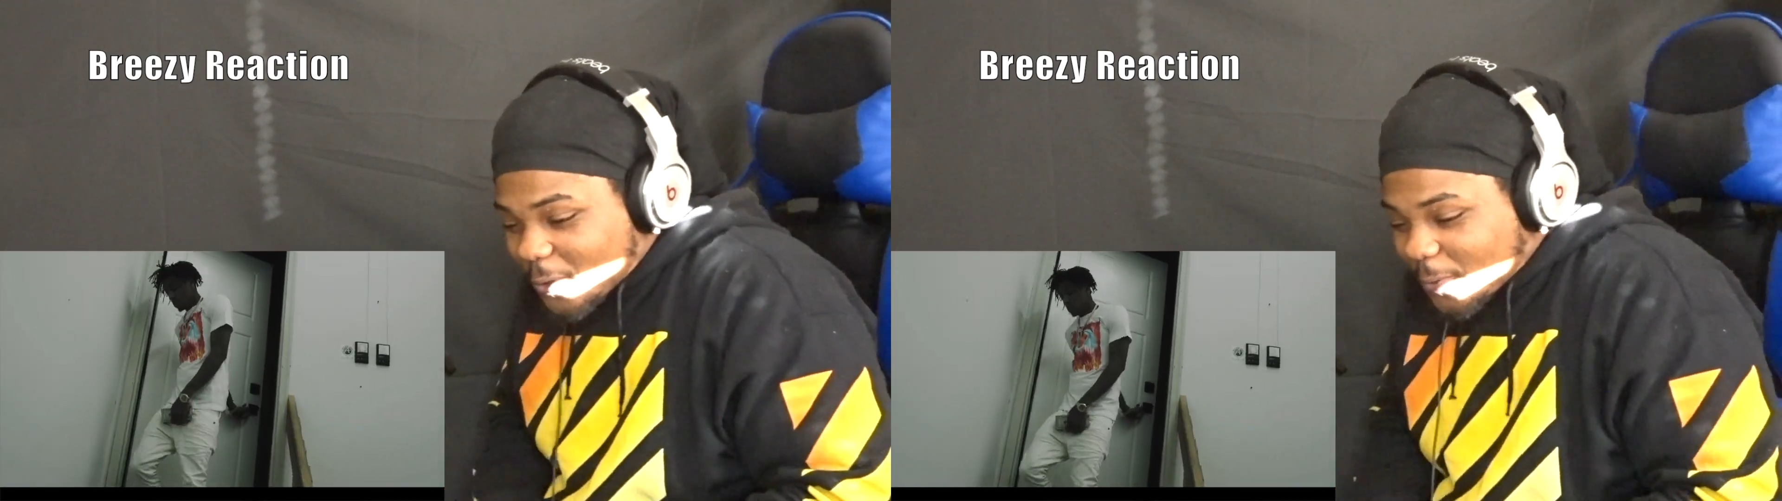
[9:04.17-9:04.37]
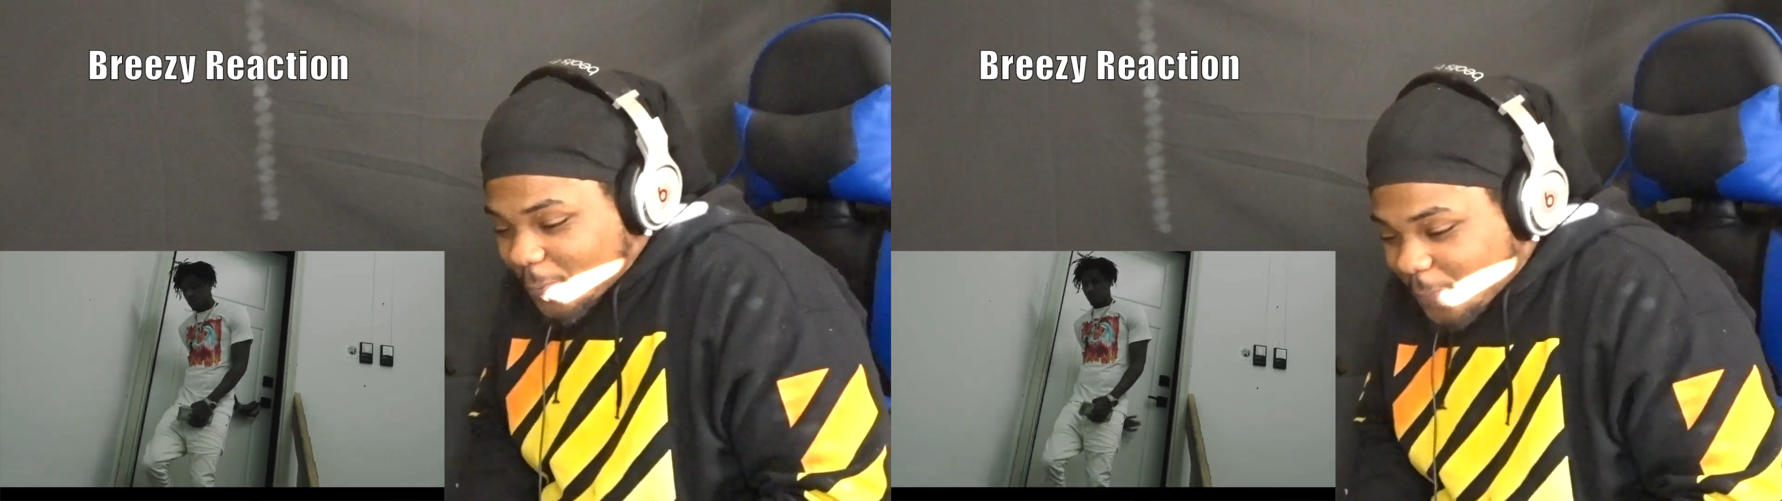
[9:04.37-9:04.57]

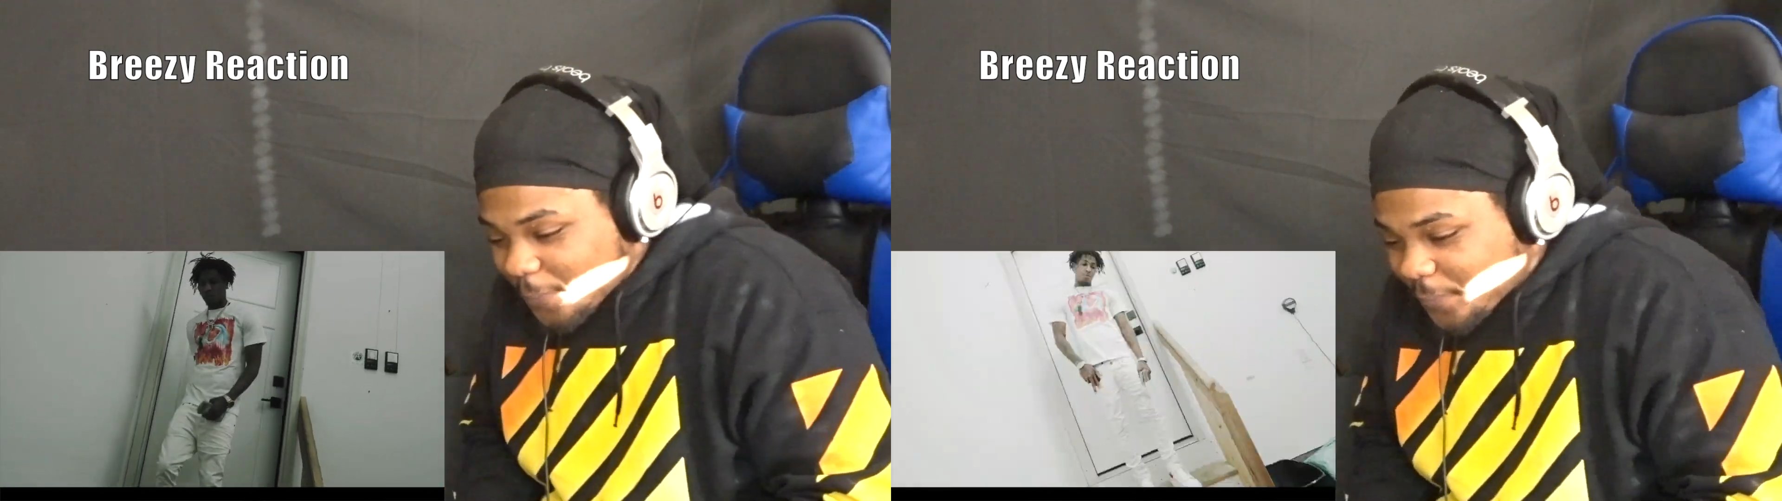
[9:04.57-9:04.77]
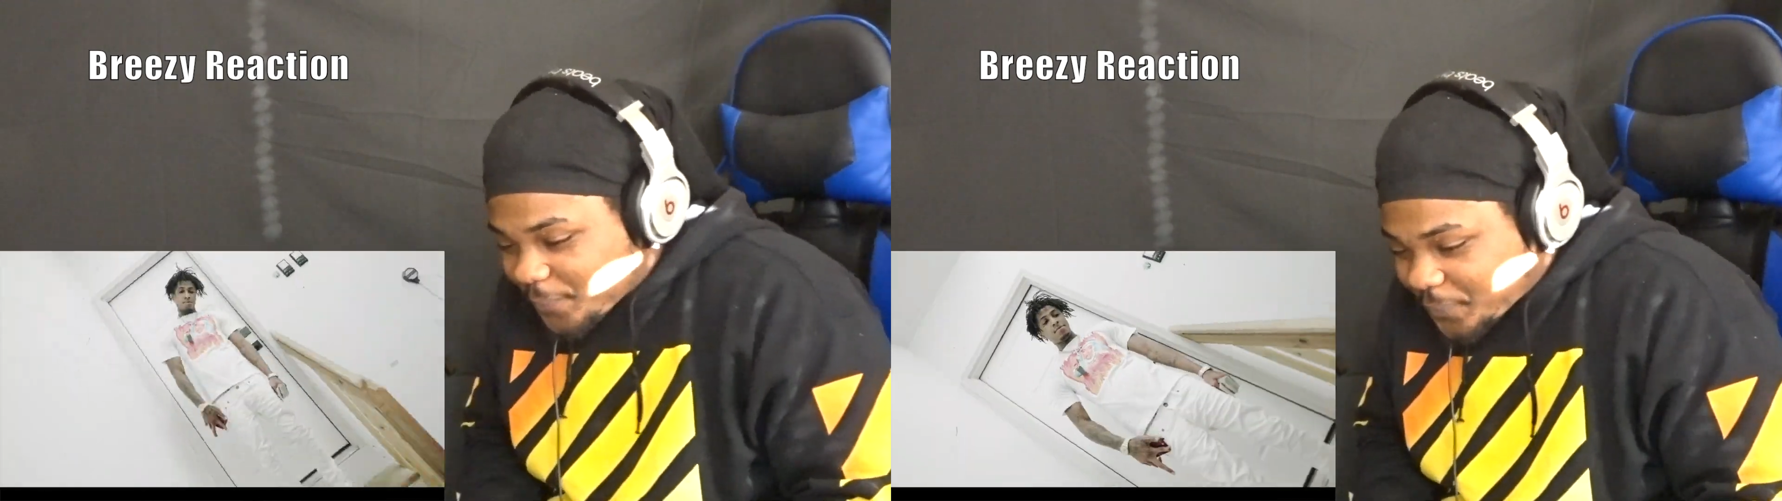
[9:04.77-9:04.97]
though.
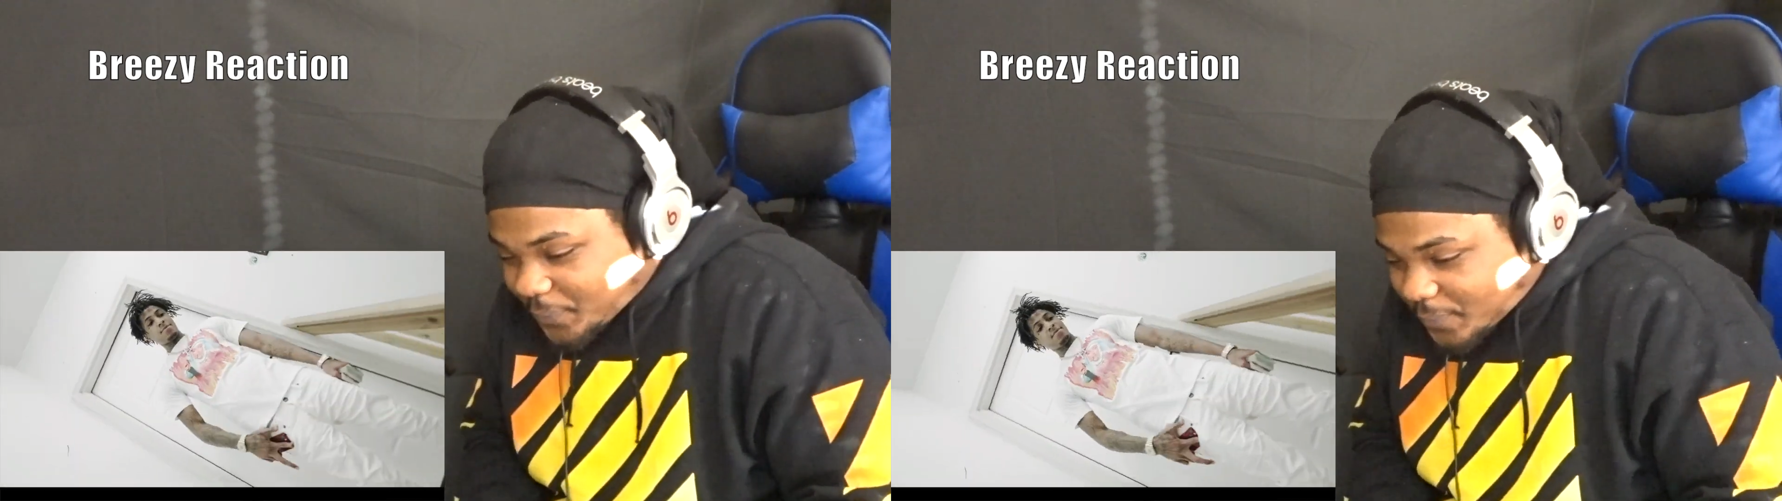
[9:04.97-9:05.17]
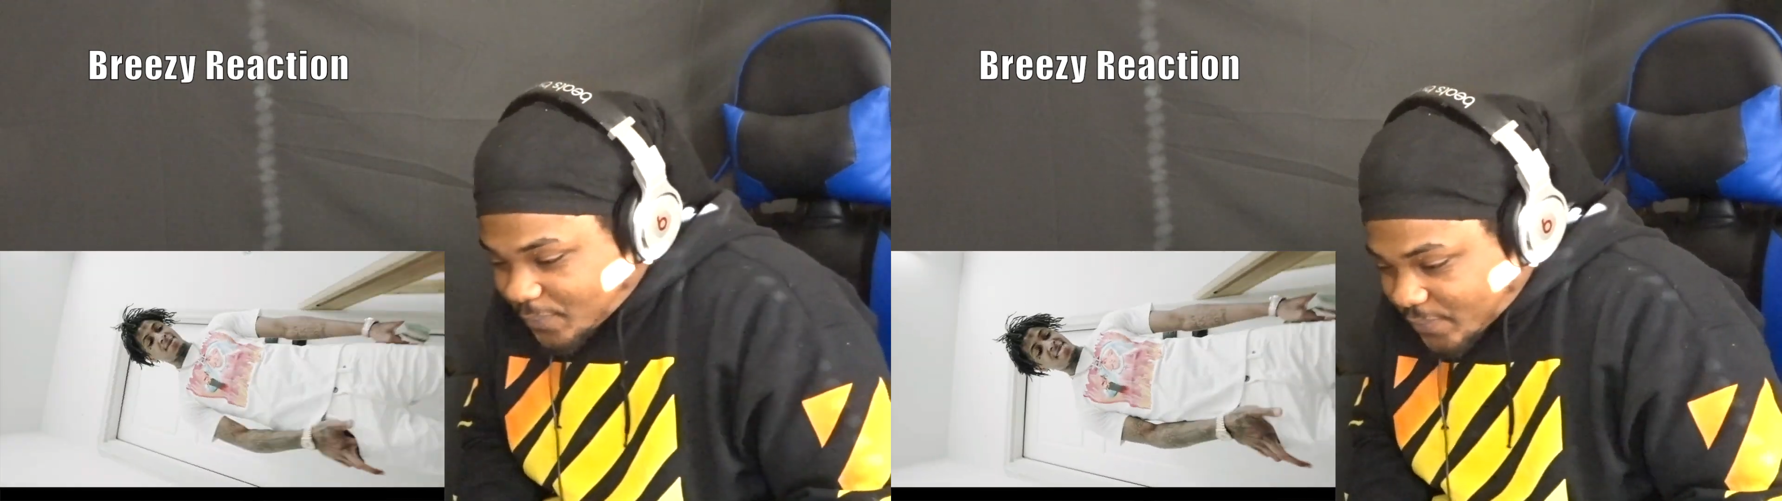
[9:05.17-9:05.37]

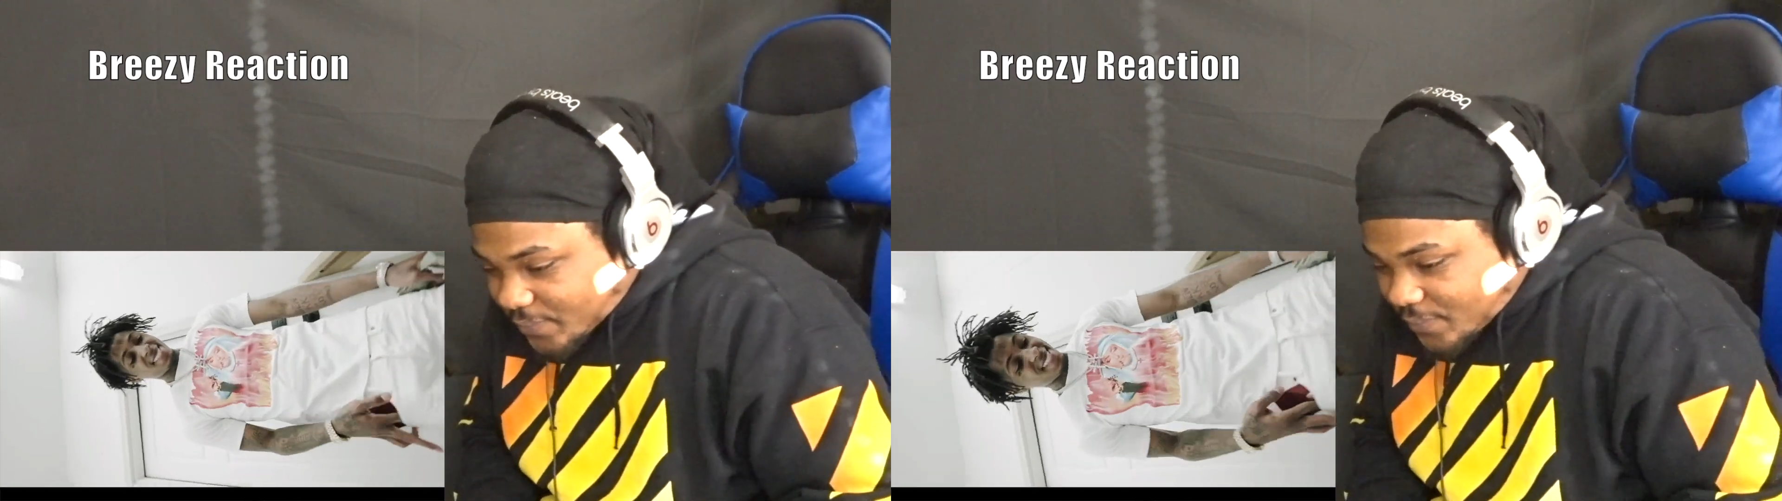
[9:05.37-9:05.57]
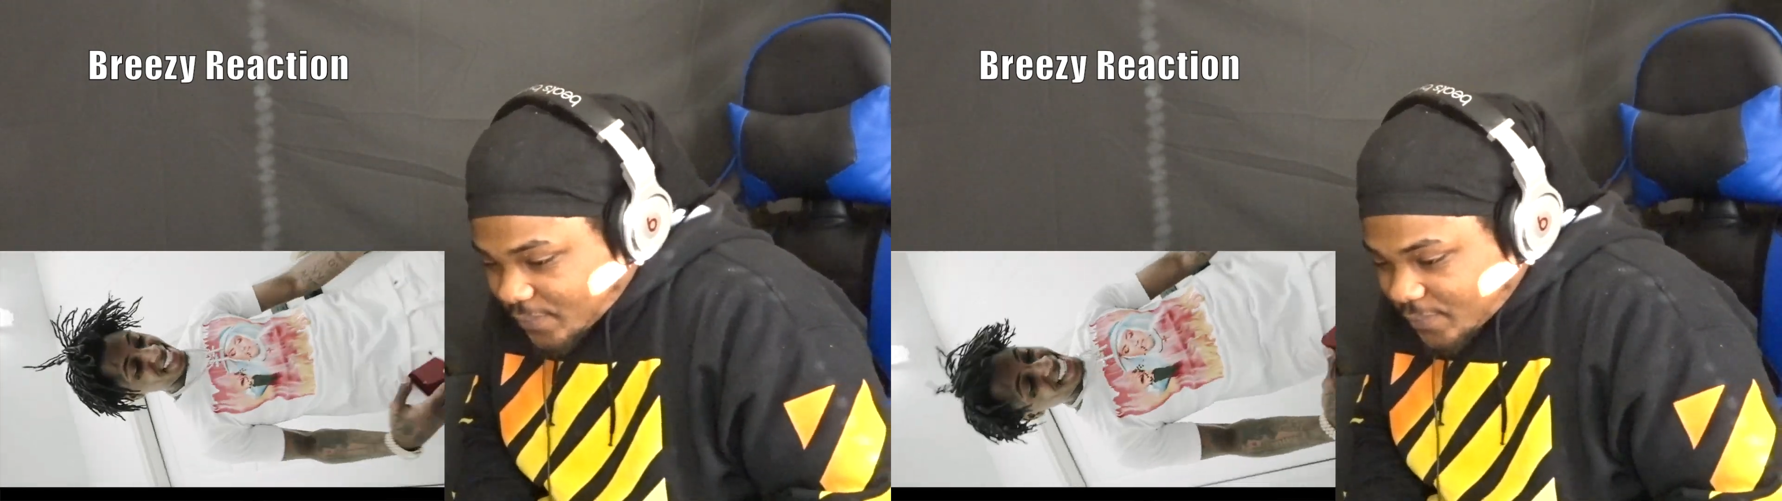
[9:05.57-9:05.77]

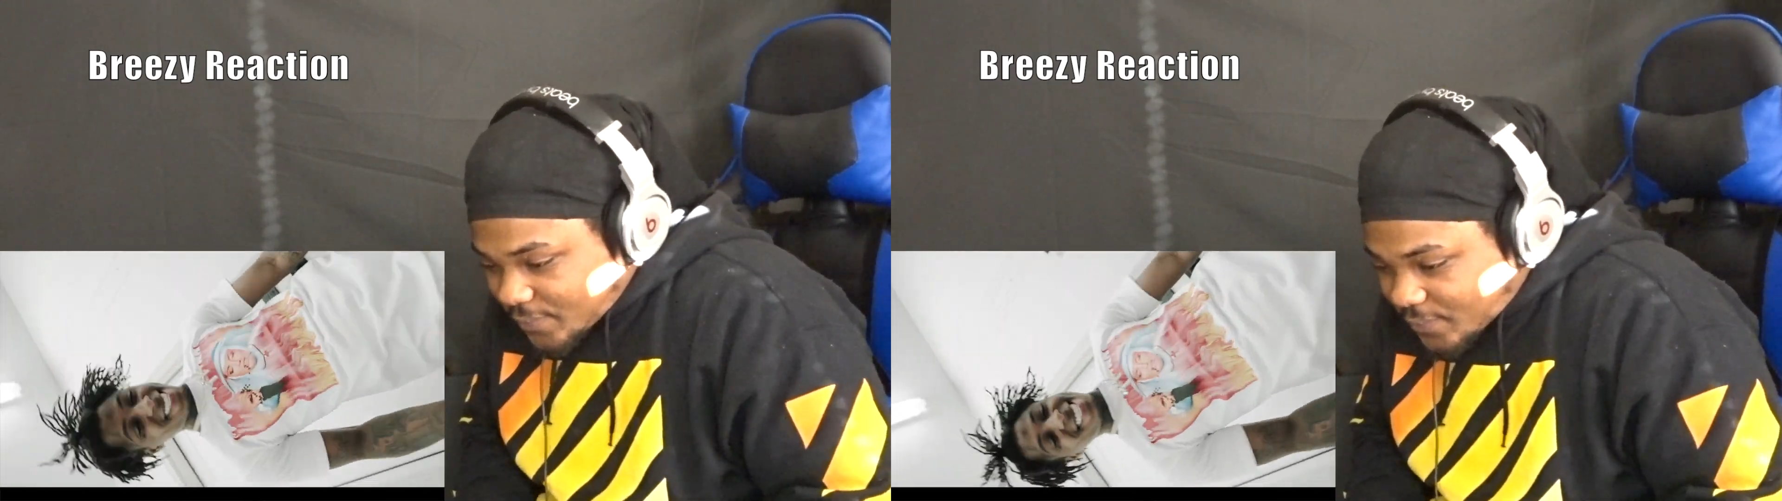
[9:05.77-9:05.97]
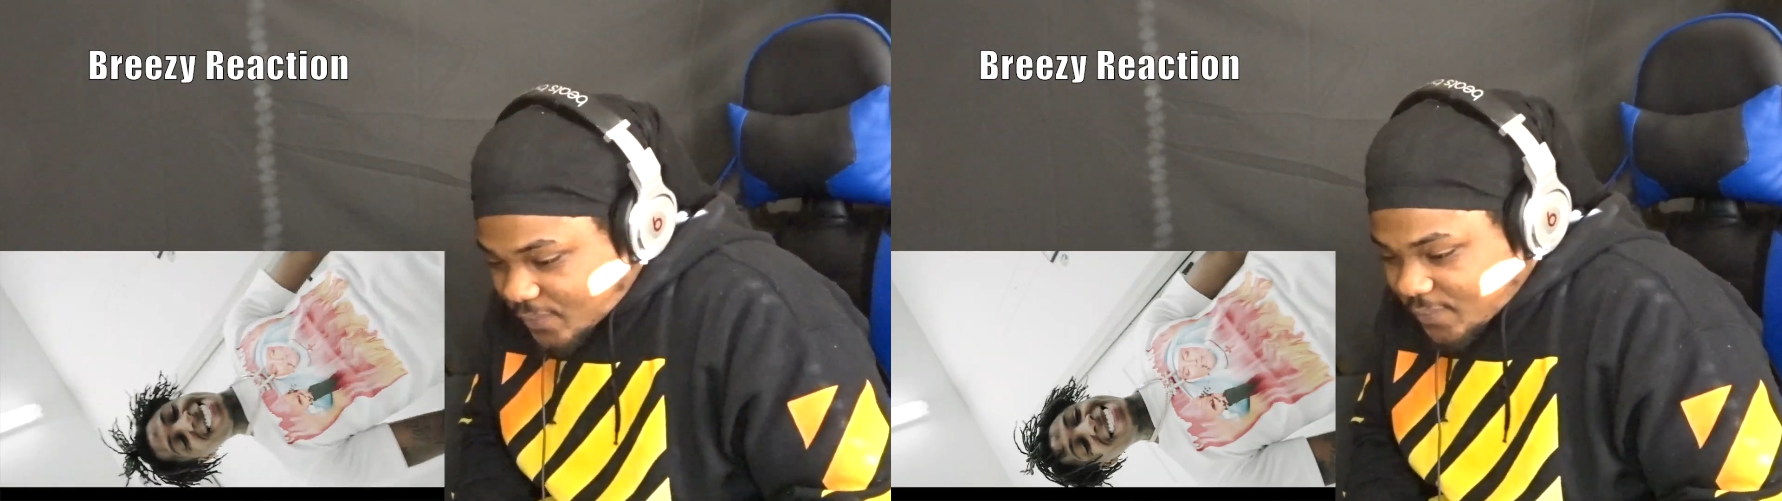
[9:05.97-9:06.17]

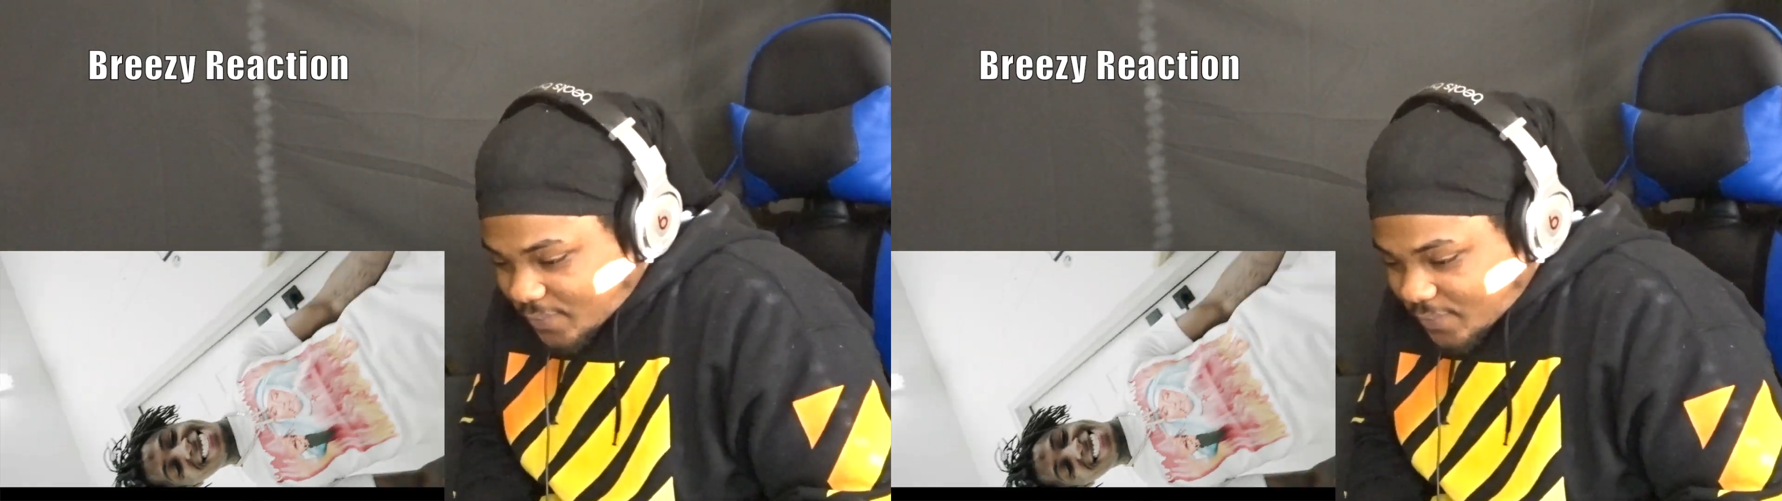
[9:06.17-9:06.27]
Cutting